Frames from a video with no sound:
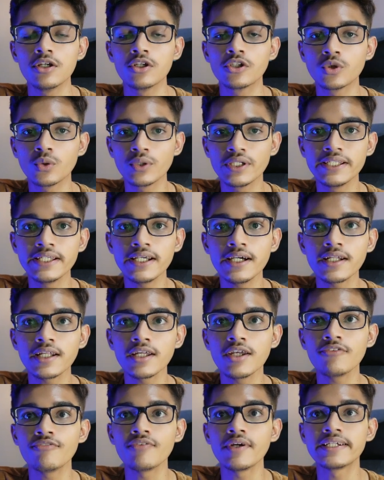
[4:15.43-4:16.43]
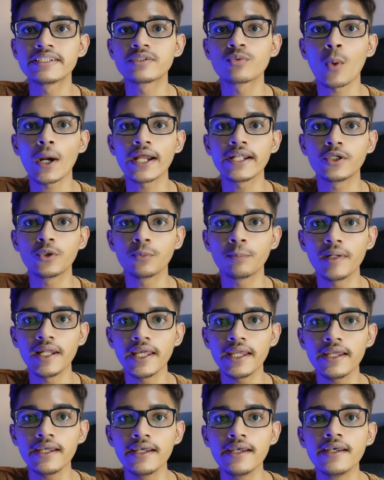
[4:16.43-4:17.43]
So here if it's white to
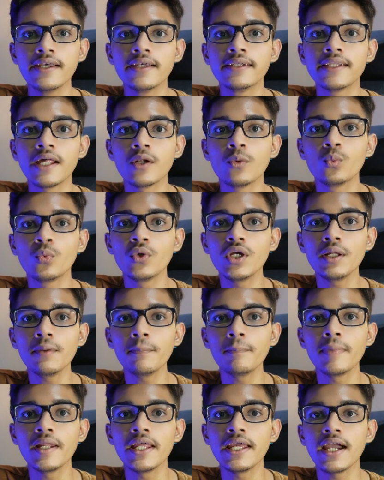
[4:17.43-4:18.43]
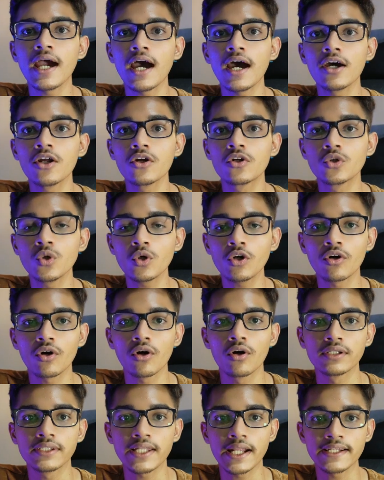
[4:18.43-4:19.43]
play, then we'll play our
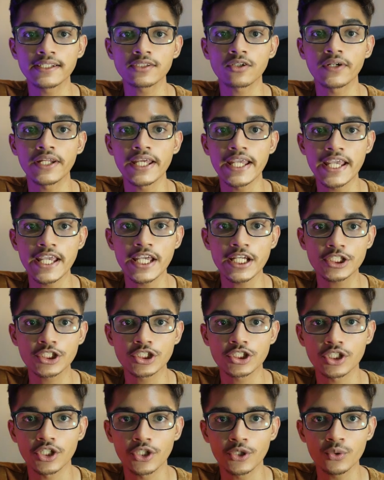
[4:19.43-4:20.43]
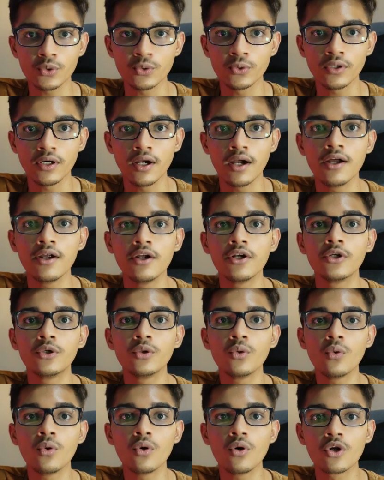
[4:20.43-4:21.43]
rook, that is on h2
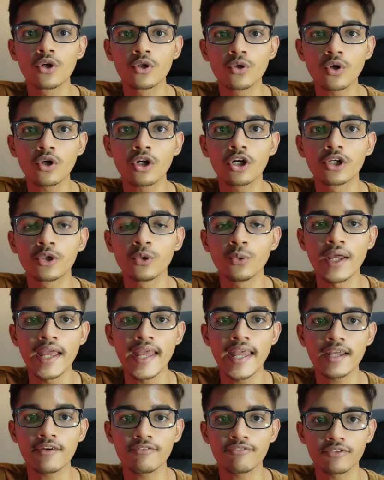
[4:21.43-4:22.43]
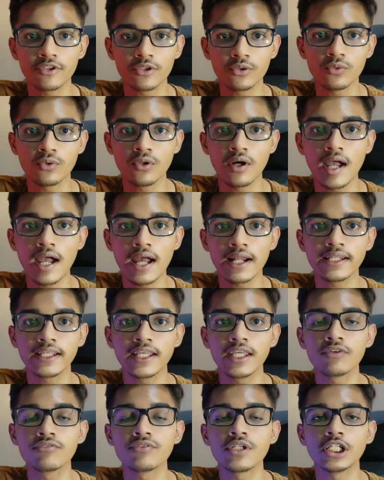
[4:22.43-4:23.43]
to rook to f2
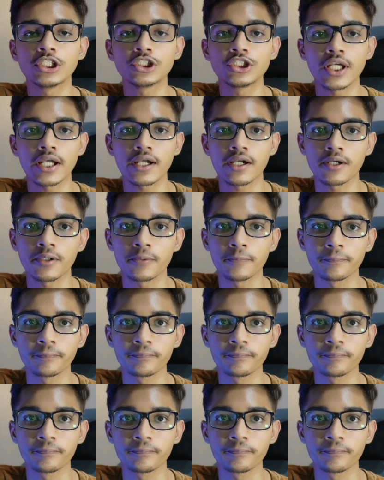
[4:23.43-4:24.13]
and give a check.